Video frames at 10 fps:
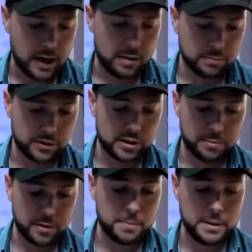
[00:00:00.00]
um,
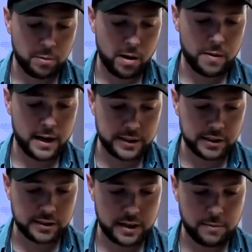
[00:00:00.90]
some of the people that I
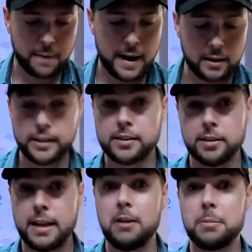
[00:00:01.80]
just named on that list.
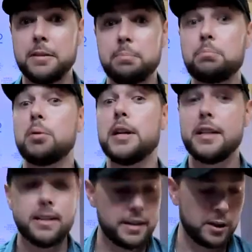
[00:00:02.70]
So that would be
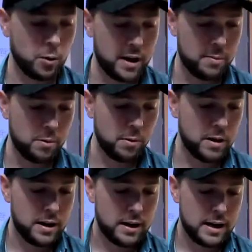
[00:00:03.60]
pretty
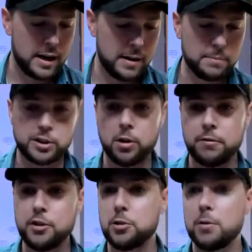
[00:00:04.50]
incredible um, so
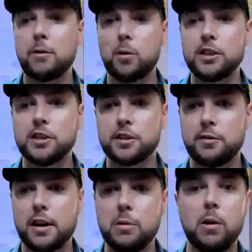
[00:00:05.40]
if you do have questions
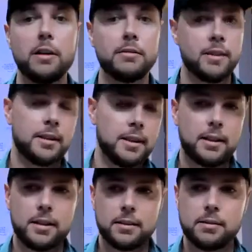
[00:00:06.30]
for anyone,
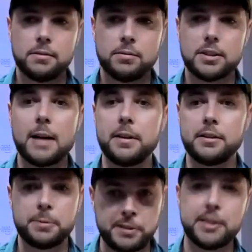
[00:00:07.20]
type
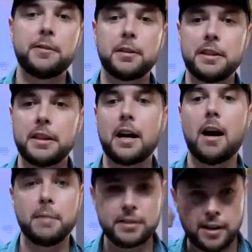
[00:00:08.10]
it specifically in the
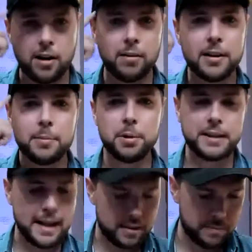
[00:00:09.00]
comments and I'll put
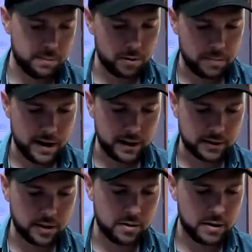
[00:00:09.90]
that in the memory bank.
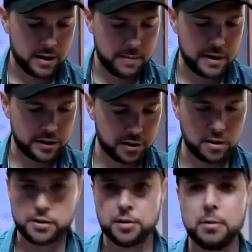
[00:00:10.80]
So I make
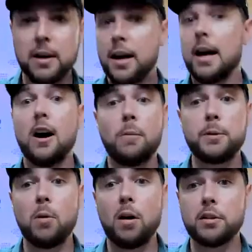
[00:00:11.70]
sure to help
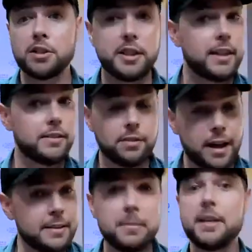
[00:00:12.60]
you all understand,
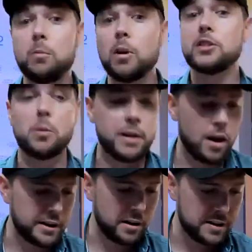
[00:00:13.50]
like me, what's going
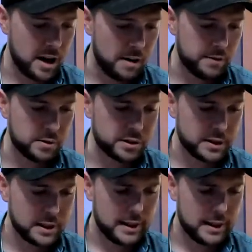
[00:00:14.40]
on here at Davos.